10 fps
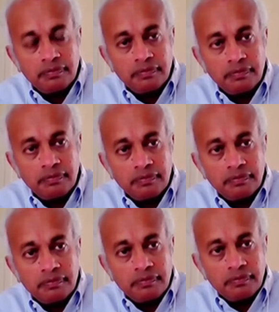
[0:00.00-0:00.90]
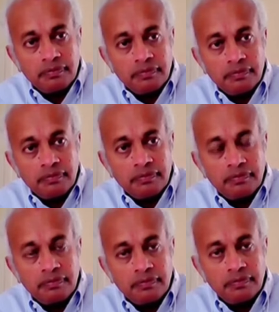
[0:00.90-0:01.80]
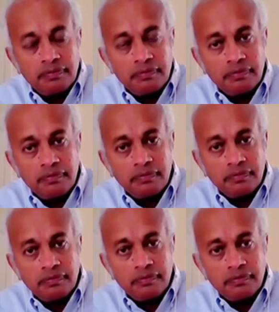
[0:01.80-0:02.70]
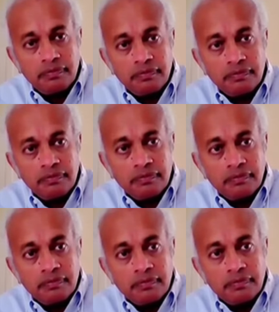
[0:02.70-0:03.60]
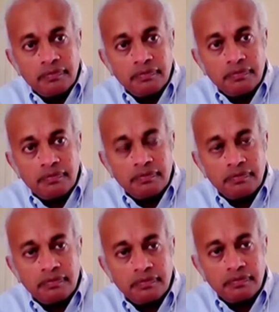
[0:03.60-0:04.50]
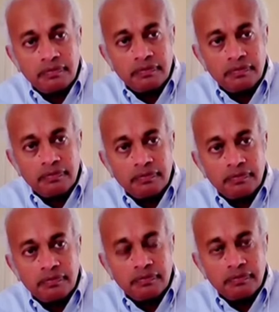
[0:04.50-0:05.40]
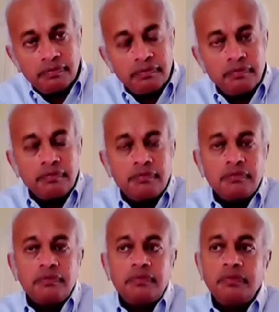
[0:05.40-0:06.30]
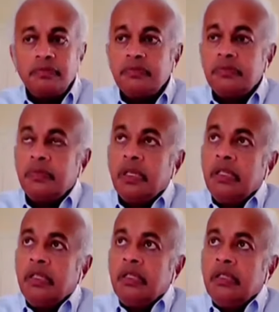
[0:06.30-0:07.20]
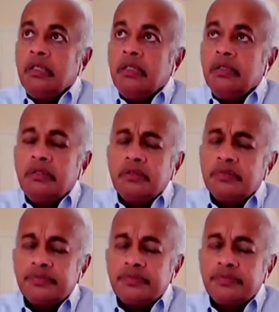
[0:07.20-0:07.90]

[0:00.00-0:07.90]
This person isn't speaking.